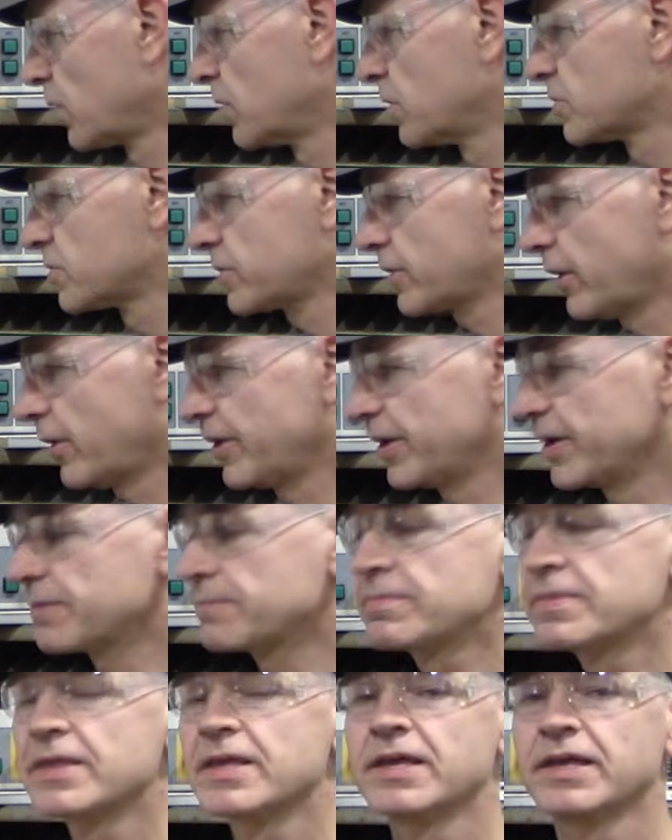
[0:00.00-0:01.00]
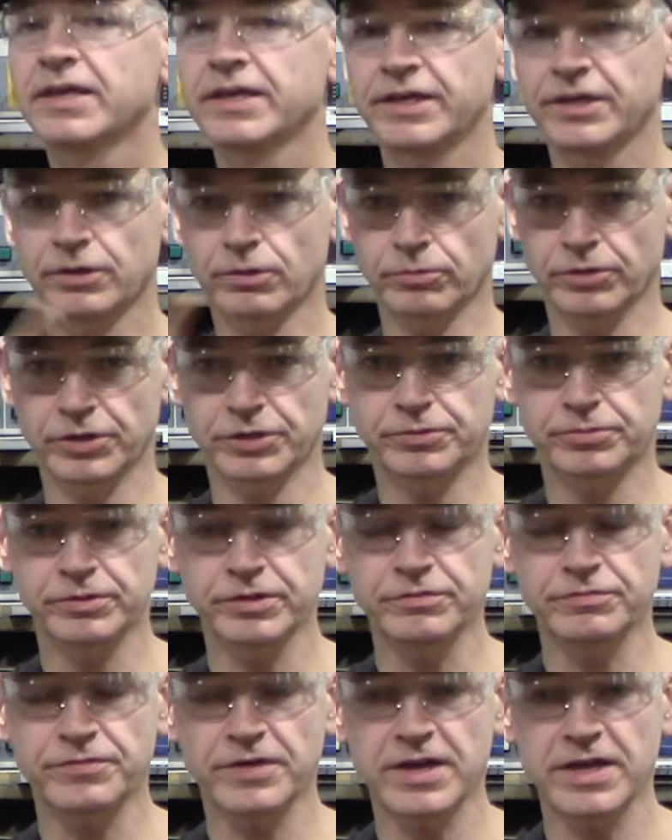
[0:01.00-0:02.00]
Sorry, it'll run
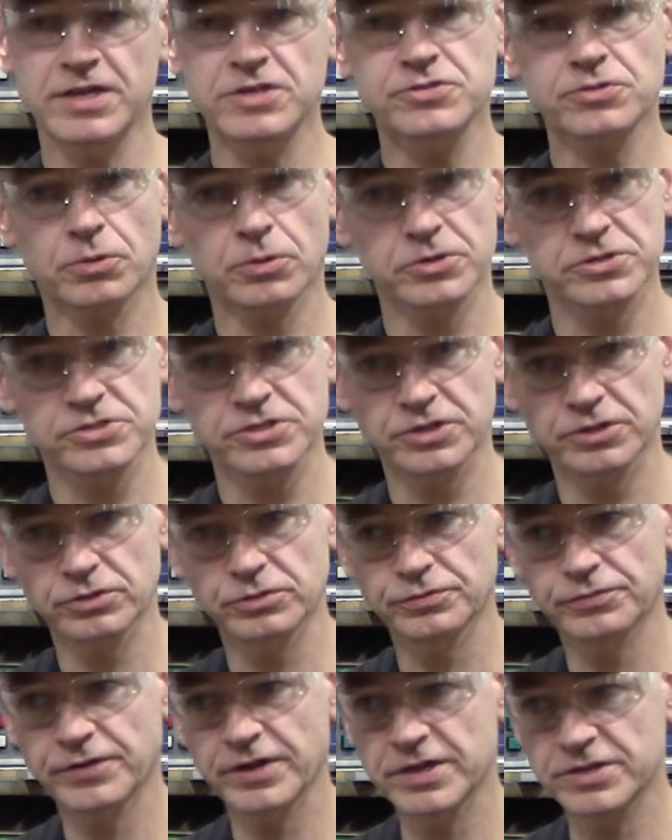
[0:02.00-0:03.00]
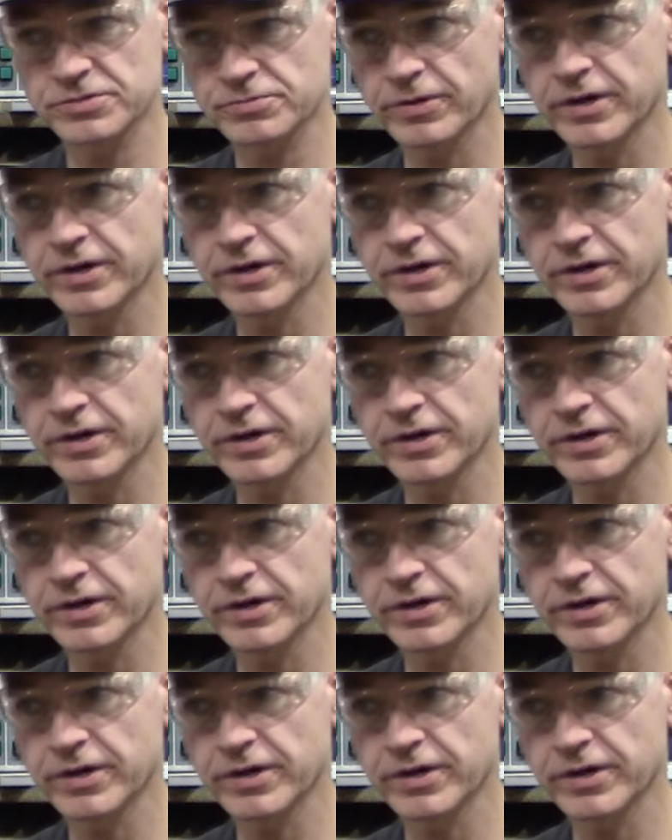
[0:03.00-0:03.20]
3-phase or single phase.